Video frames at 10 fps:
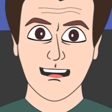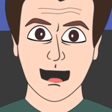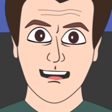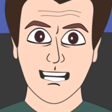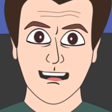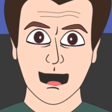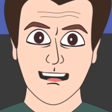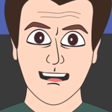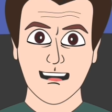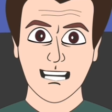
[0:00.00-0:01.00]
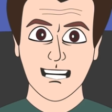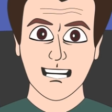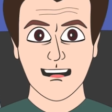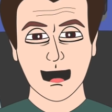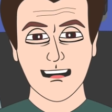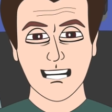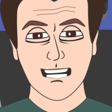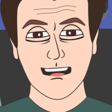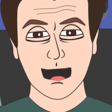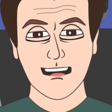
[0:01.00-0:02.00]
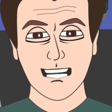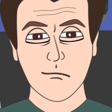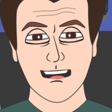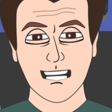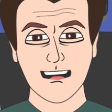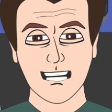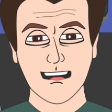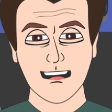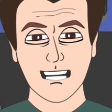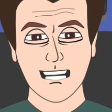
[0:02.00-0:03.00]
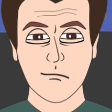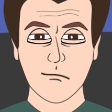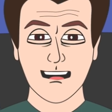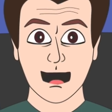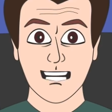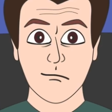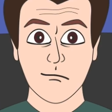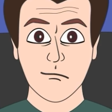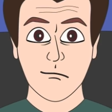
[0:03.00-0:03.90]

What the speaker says: For when you want to say, you're being fucking stupid, now stop it.